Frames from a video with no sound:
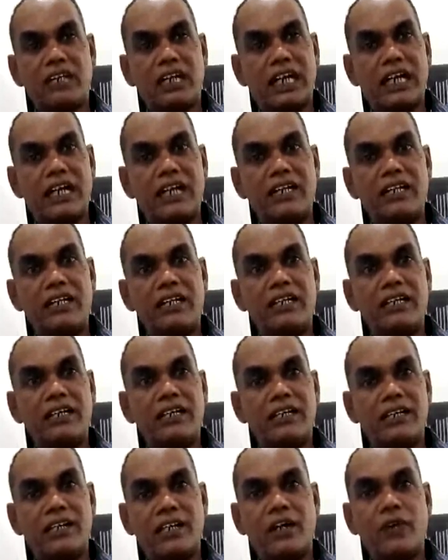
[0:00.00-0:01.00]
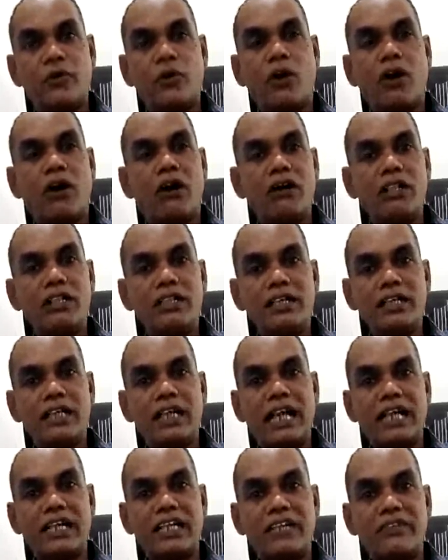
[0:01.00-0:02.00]
And now all
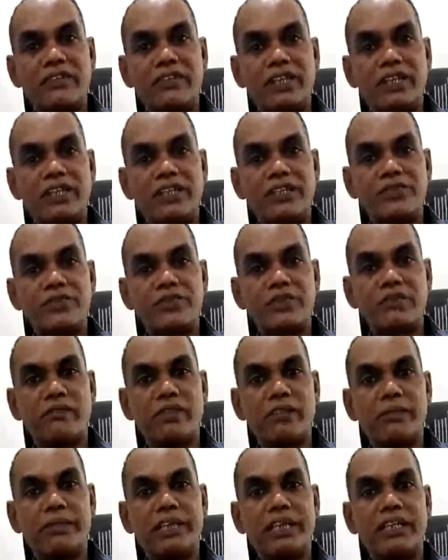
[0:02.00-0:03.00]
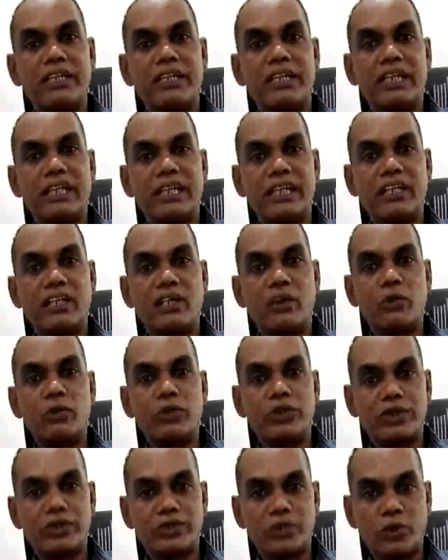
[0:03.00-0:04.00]
the activities will be getting
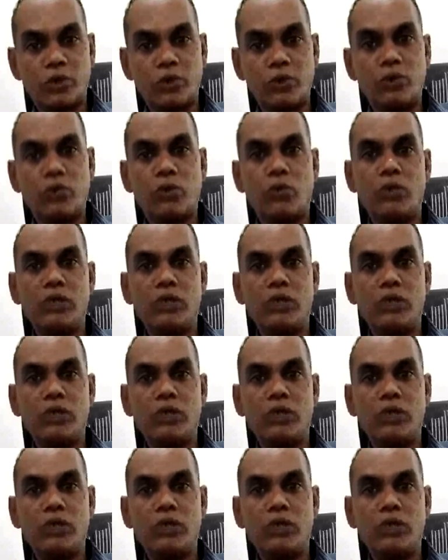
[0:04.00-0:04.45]
routed through